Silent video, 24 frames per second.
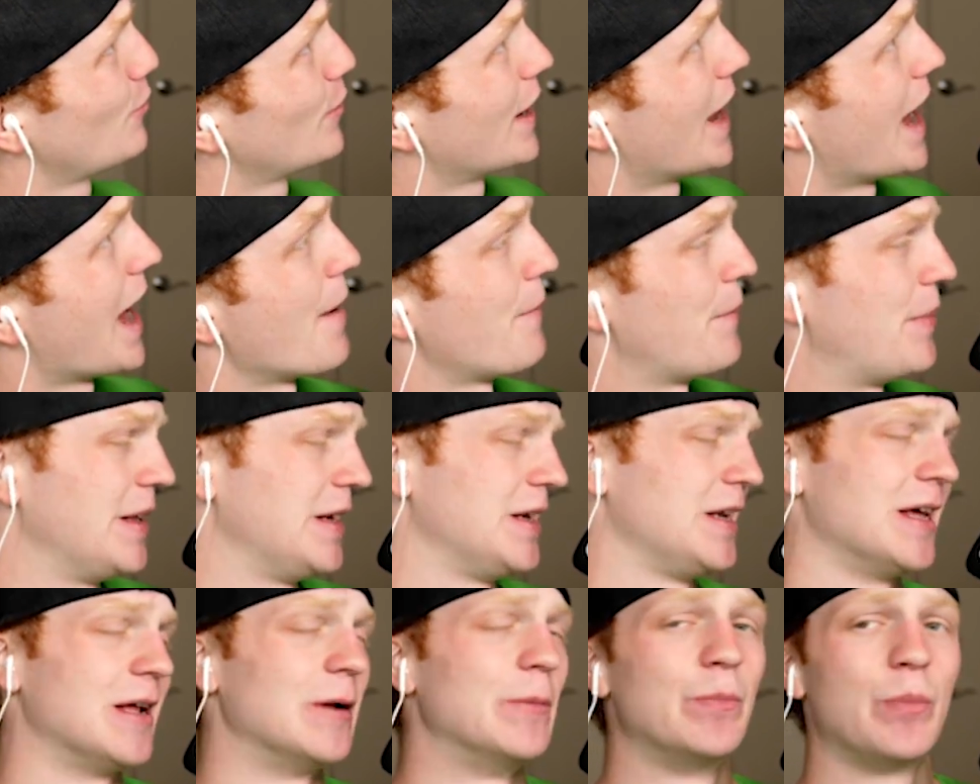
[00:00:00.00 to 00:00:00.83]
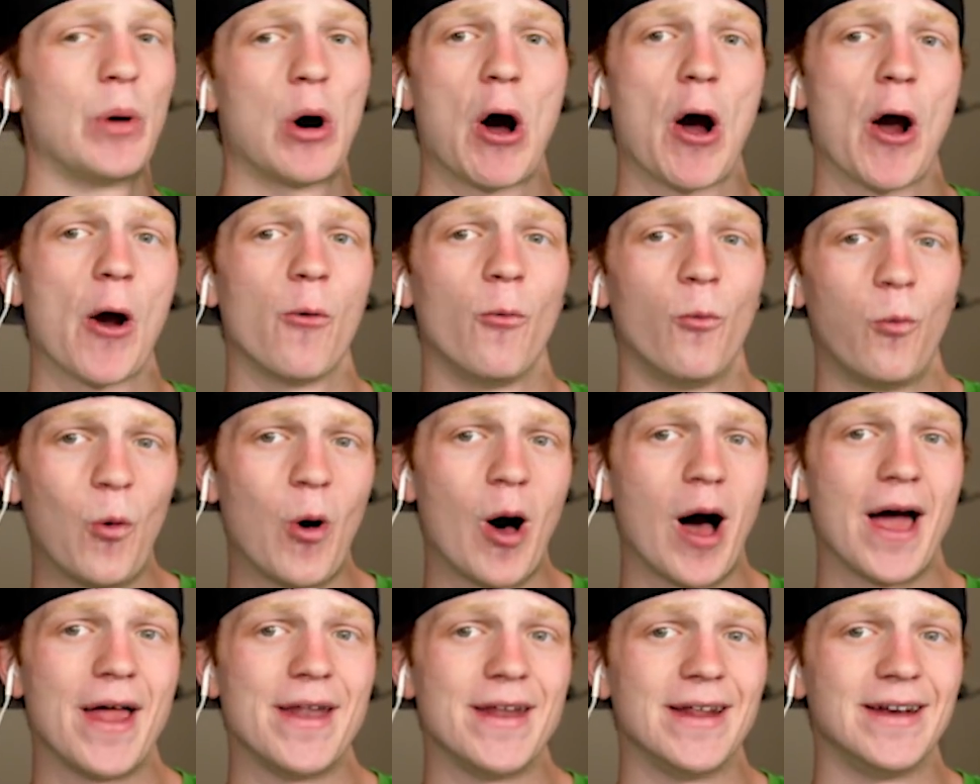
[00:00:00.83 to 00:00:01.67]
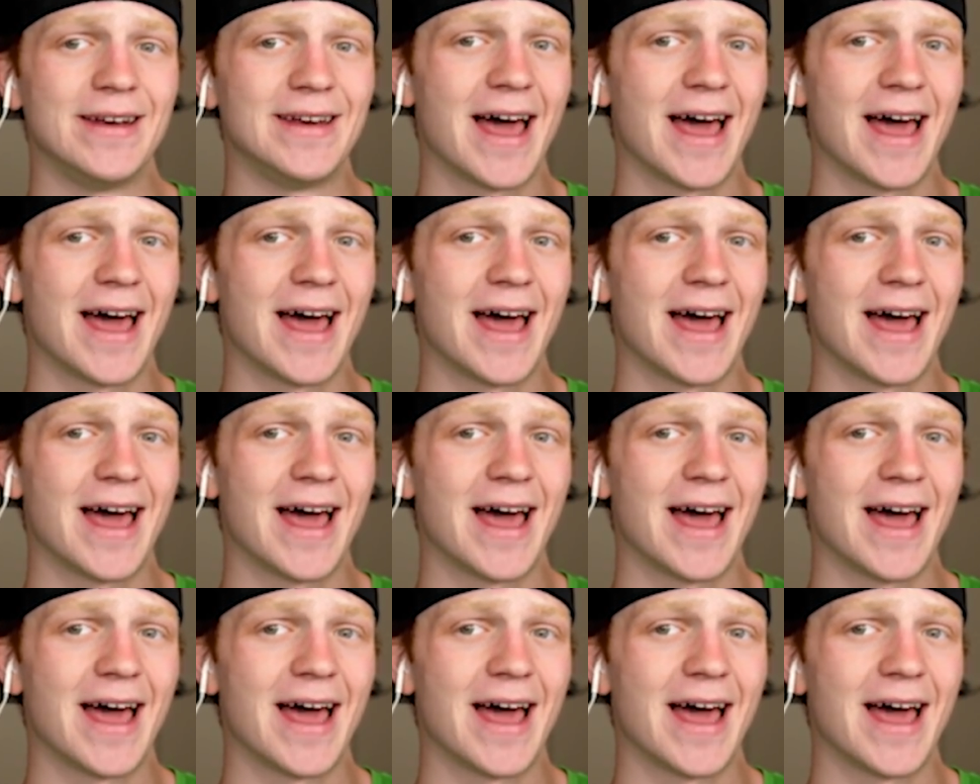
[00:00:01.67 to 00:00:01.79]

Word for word: what happened in part one.